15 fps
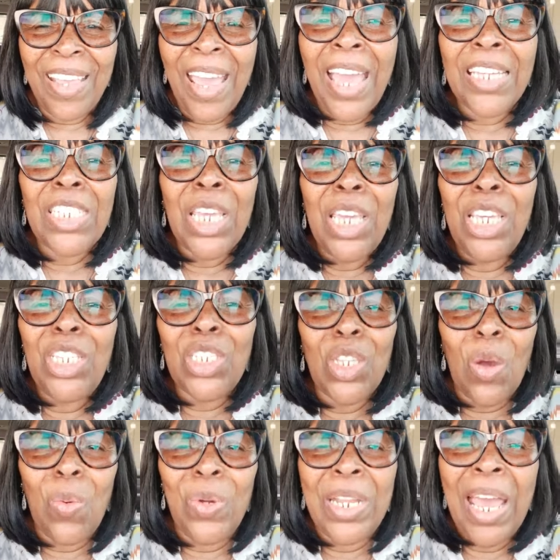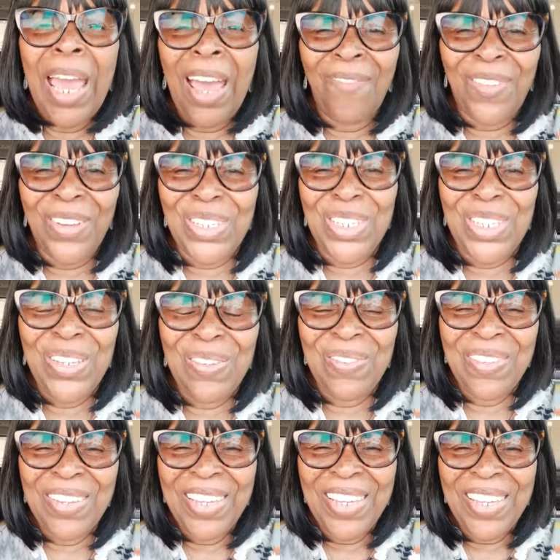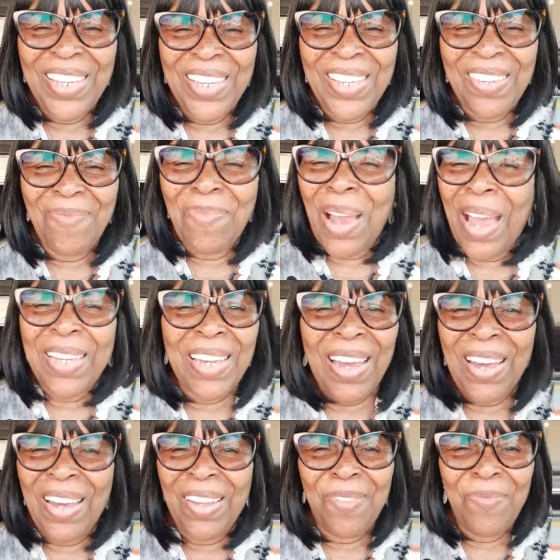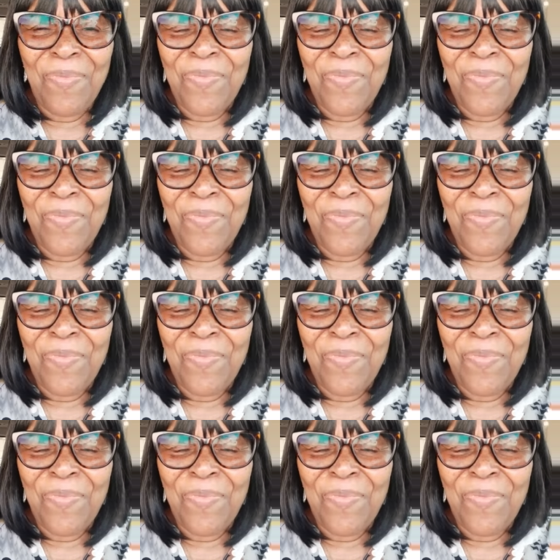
as he so would have us to, my God,